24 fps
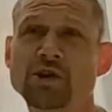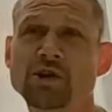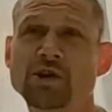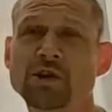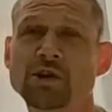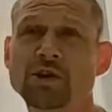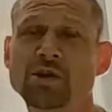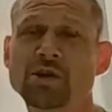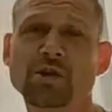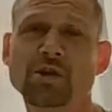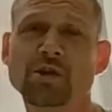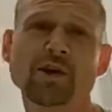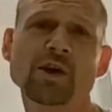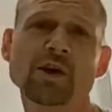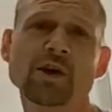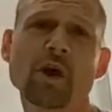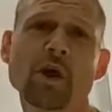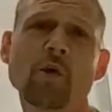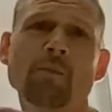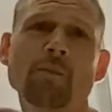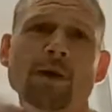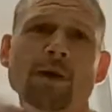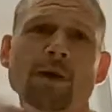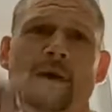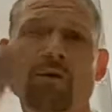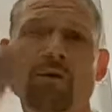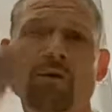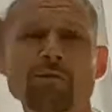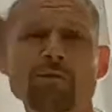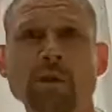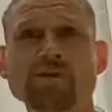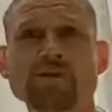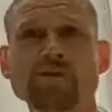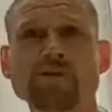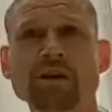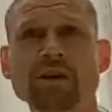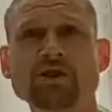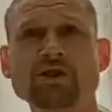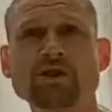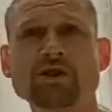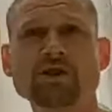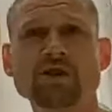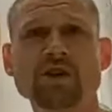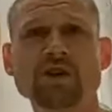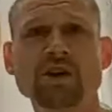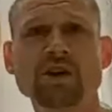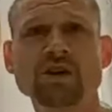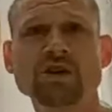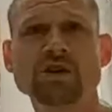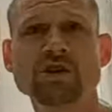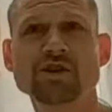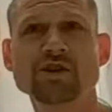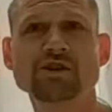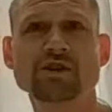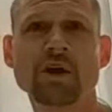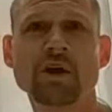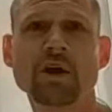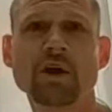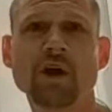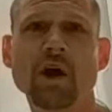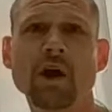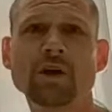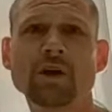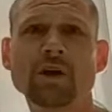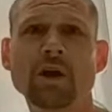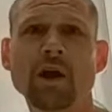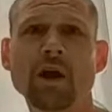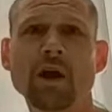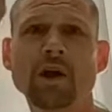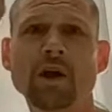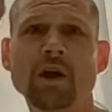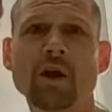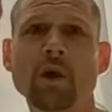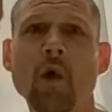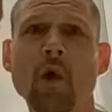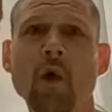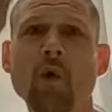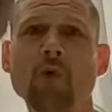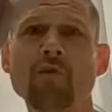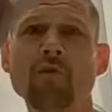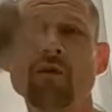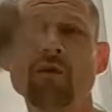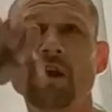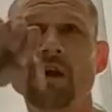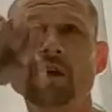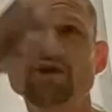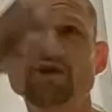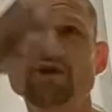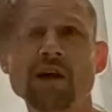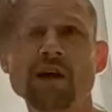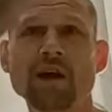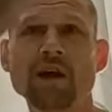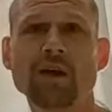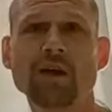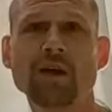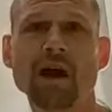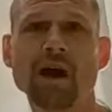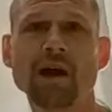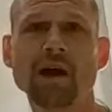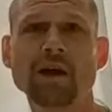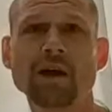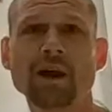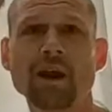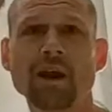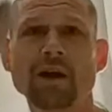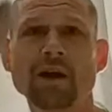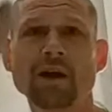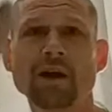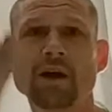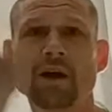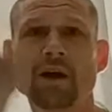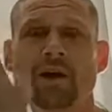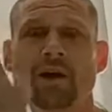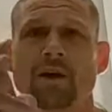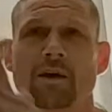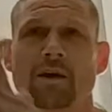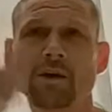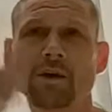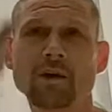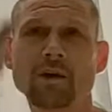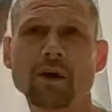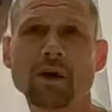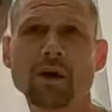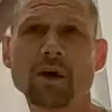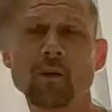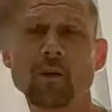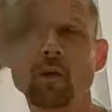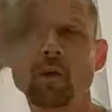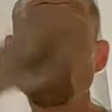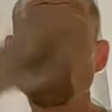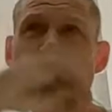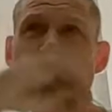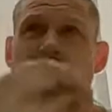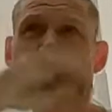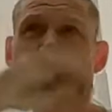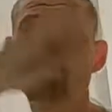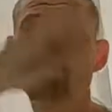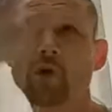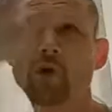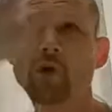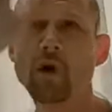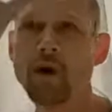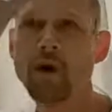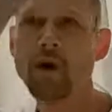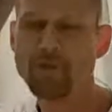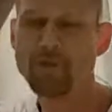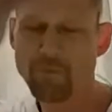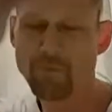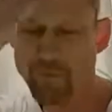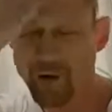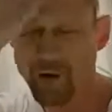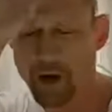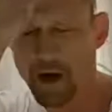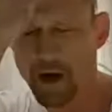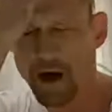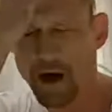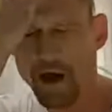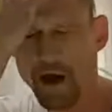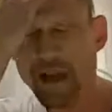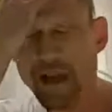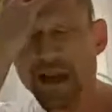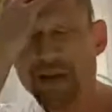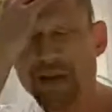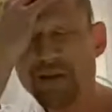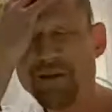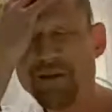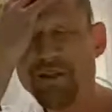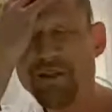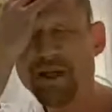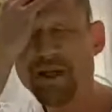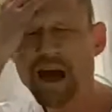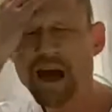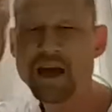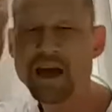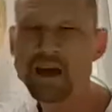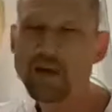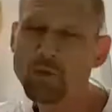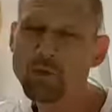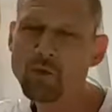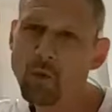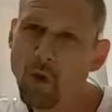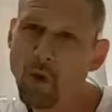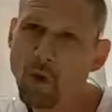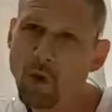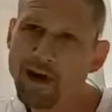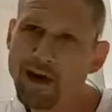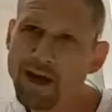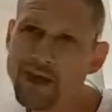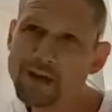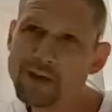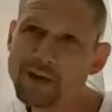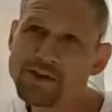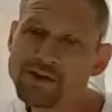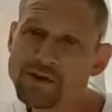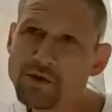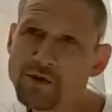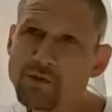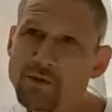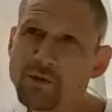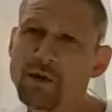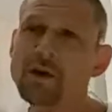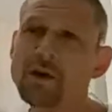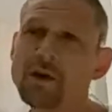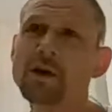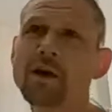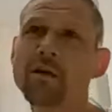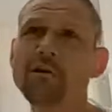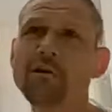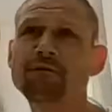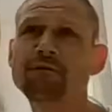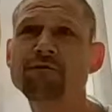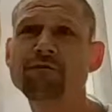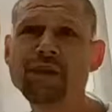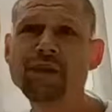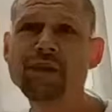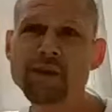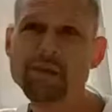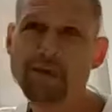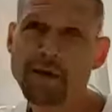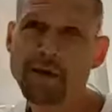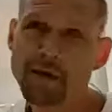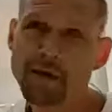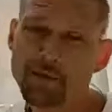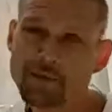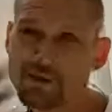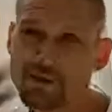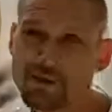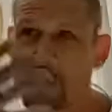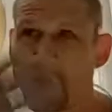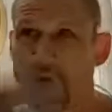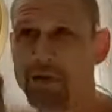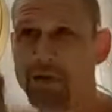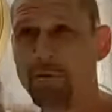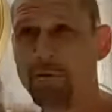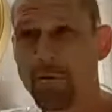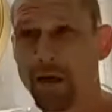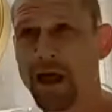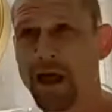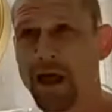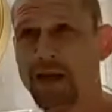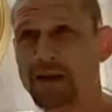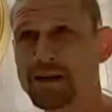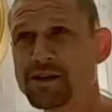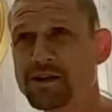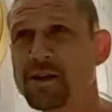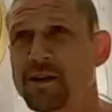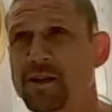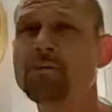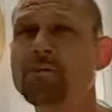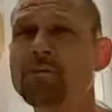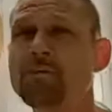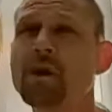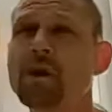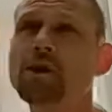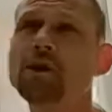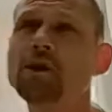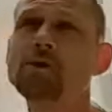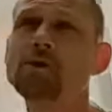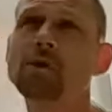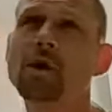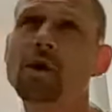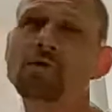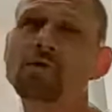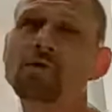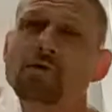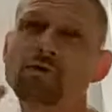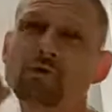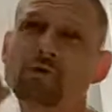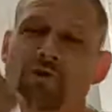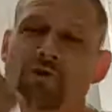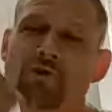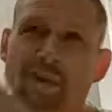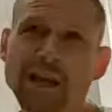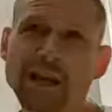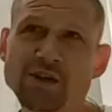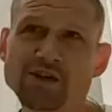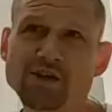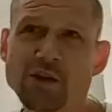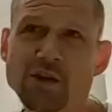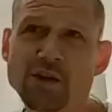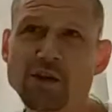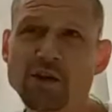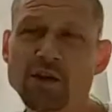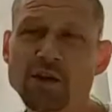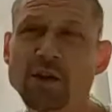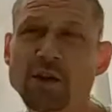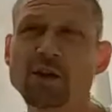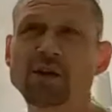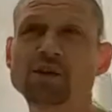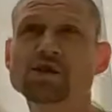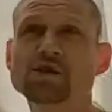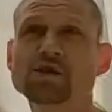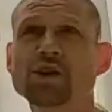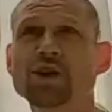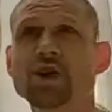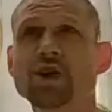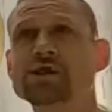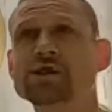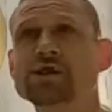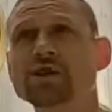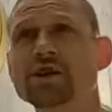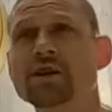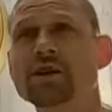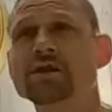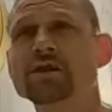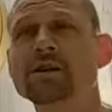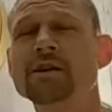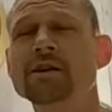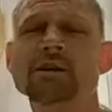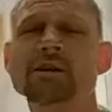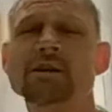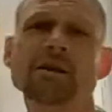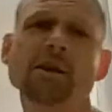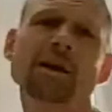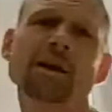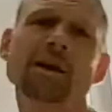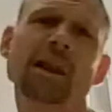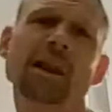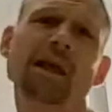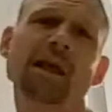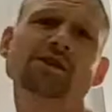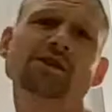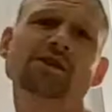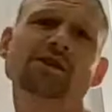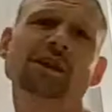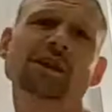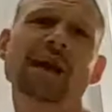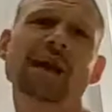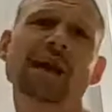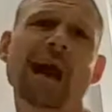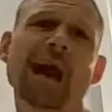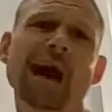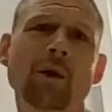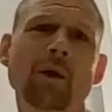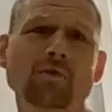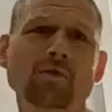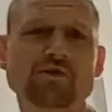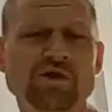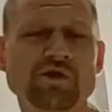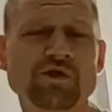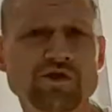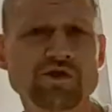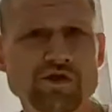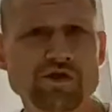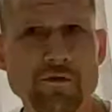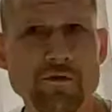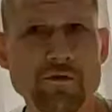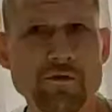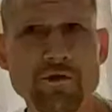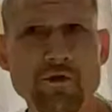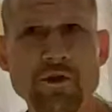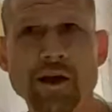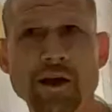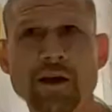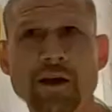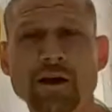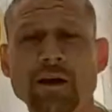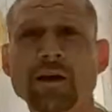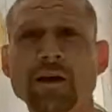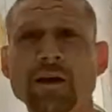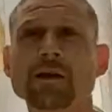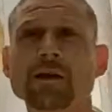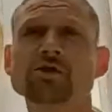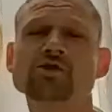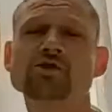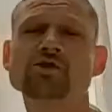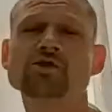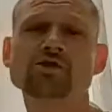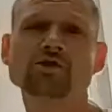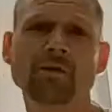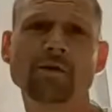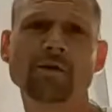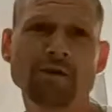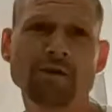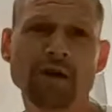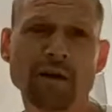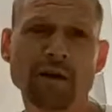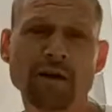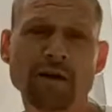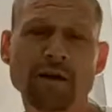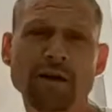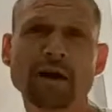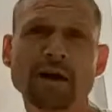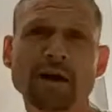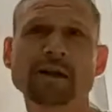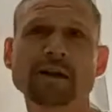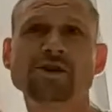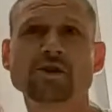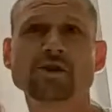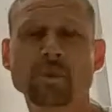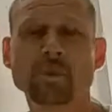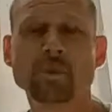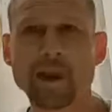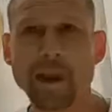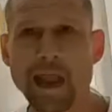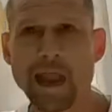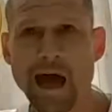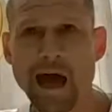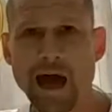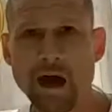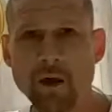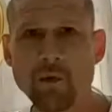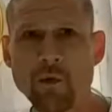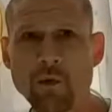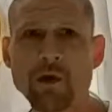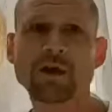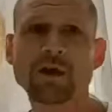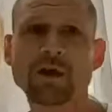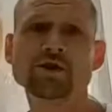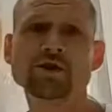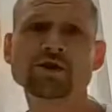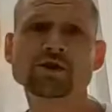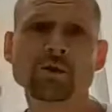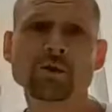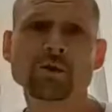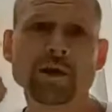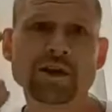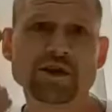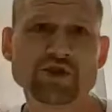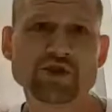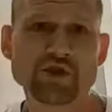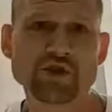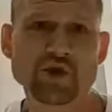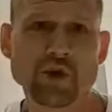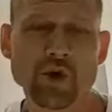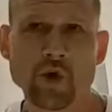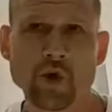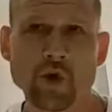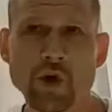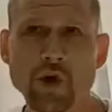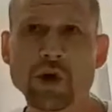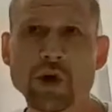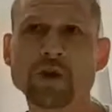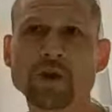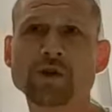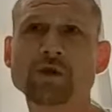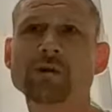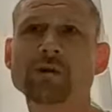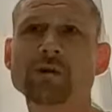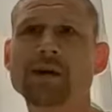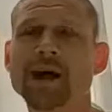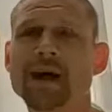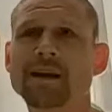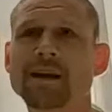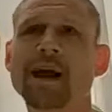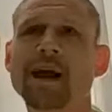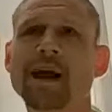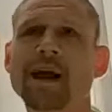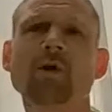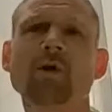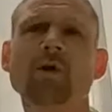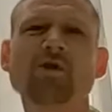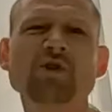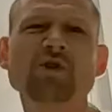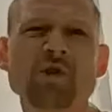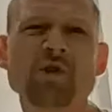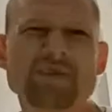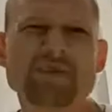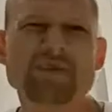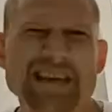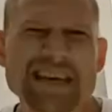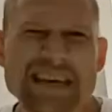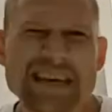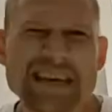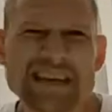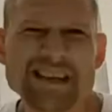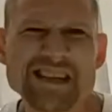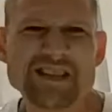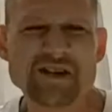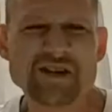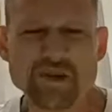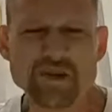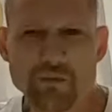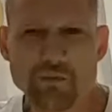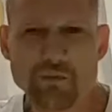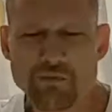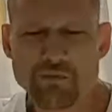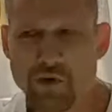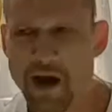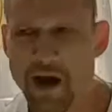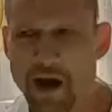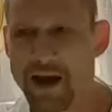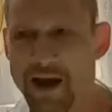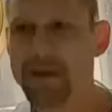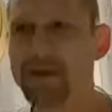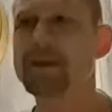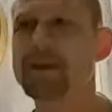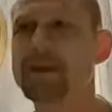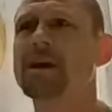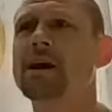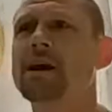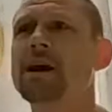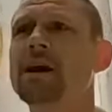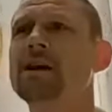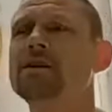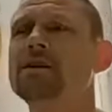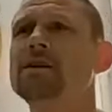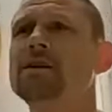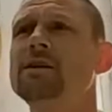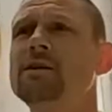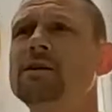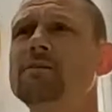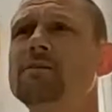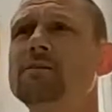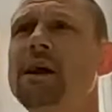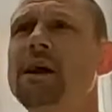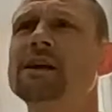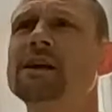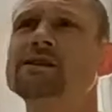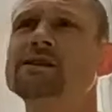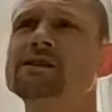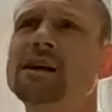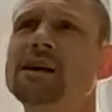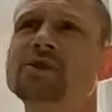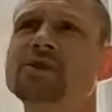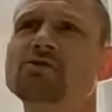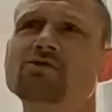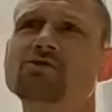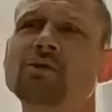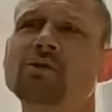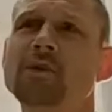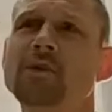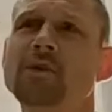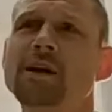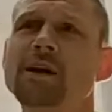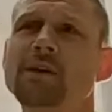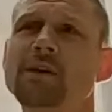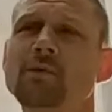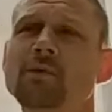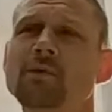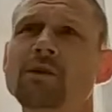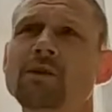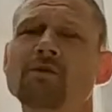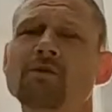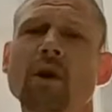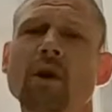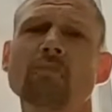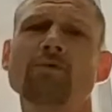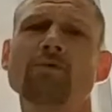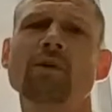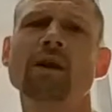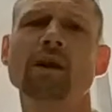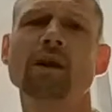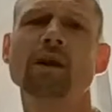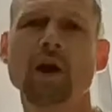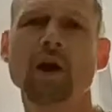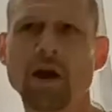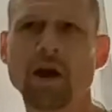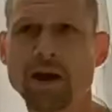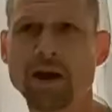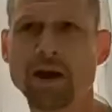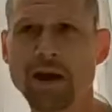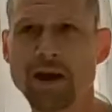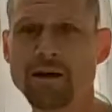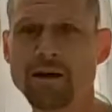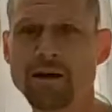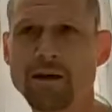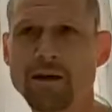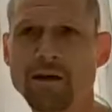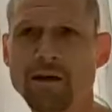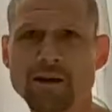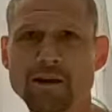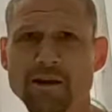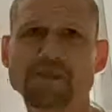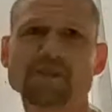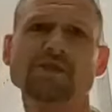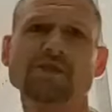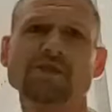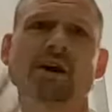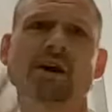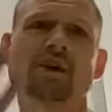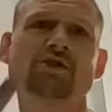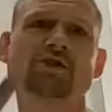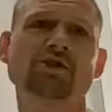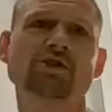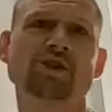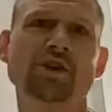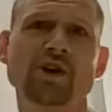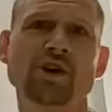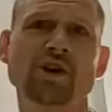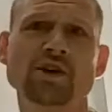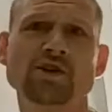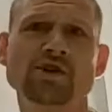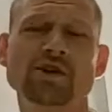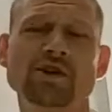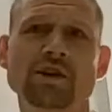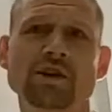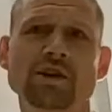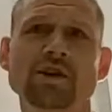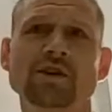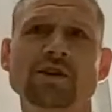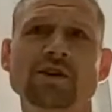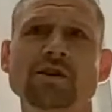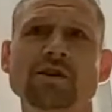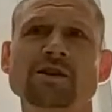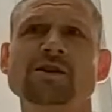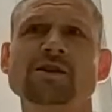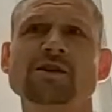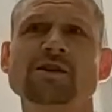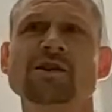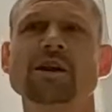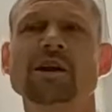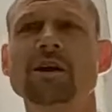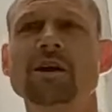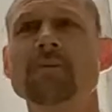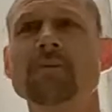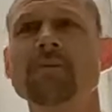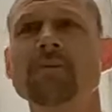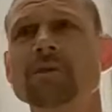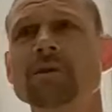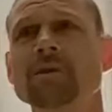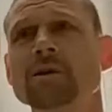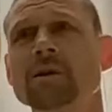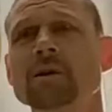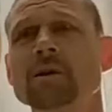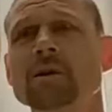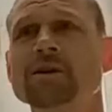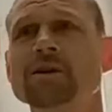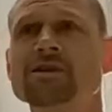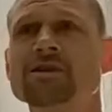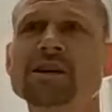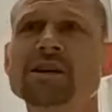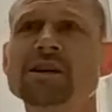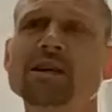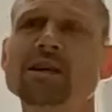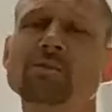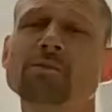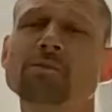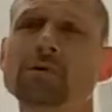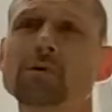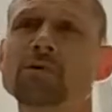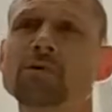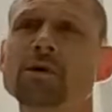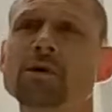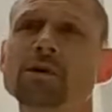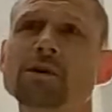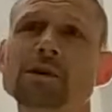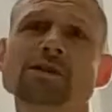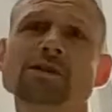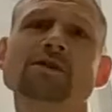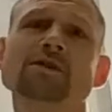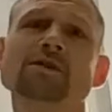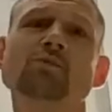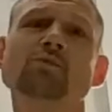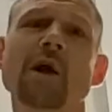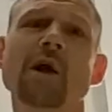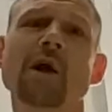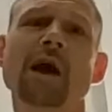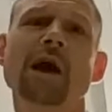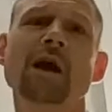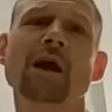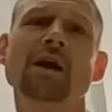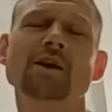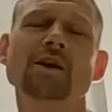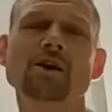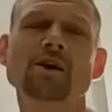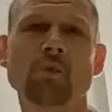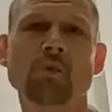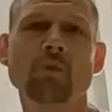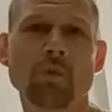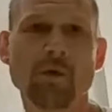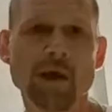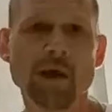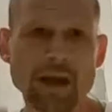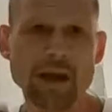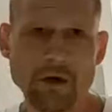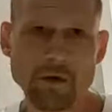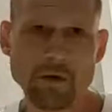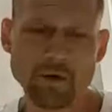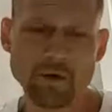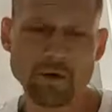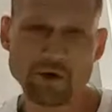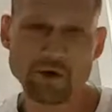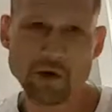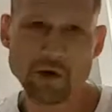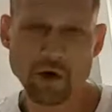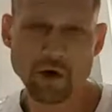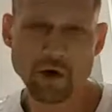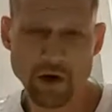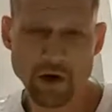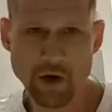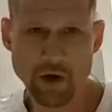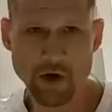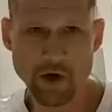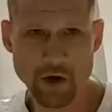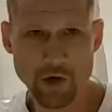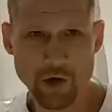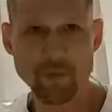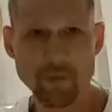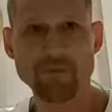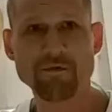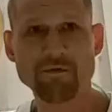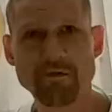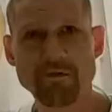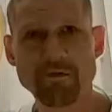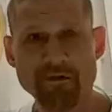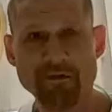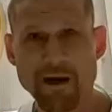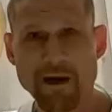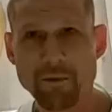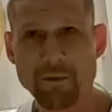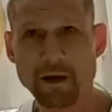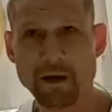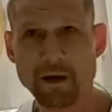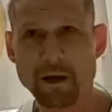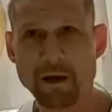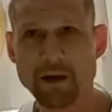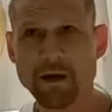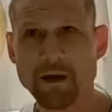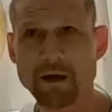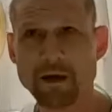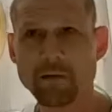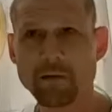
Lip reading: Look at the opening of most of these churches. They're kind of like an ovally shape, aren't they? Like a woman's private part. I'll leave it there. You walk into a female type place and you go for religion. Churches, they allegedly house the suffering. To suffer is to allow and to endure. You get down on your knees and you pray, and etc. We vibrate highly. This is our church. This is our steeple. This is where you will heal your hurt with the family.